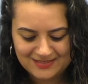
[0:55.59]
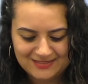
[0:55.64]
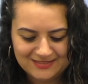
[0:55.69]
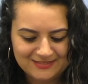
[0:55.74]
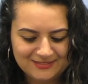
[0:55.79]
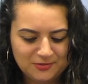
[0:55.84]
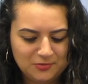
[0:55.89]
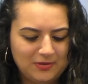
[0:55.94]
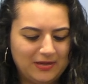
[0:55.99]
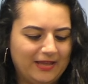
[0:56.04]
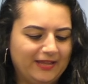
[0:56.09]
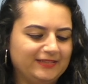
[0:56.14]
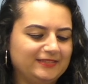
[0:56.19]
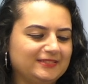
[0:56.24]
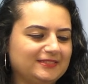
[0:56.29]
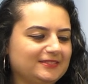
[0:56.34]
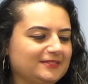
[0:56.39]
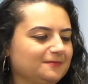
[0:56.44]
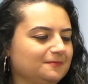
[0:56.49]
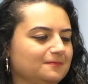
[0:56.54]
So
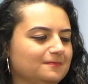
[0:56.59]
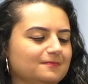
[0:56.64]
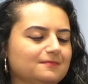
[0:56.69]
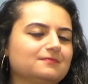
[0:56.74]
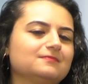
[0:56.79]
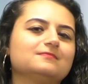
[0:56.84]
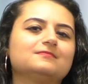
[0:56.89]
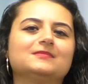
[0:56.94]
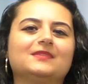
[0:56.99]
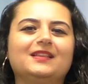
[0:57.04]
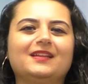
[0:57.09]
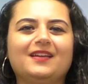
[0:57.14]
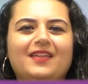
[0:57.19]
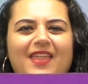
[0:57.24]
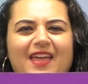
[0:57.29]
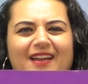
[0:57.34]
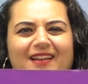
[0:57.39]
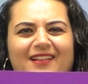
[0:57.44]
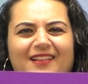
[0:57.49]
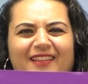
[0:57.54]
nice. Look at
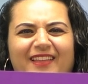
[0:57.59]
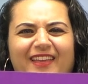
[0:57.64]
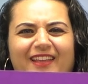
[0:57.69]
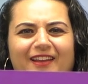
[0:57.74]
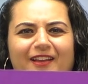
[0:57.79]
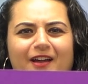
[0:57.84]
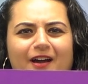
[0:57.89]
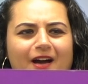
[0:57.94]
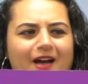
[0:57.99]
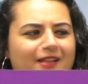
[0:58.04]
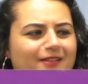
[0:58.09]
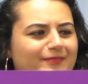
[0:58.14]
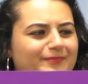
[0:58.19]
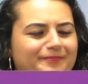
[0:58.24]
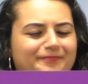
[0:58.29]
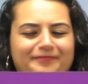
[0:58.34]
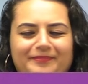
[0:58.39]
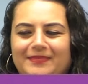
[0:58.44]
that clean cut.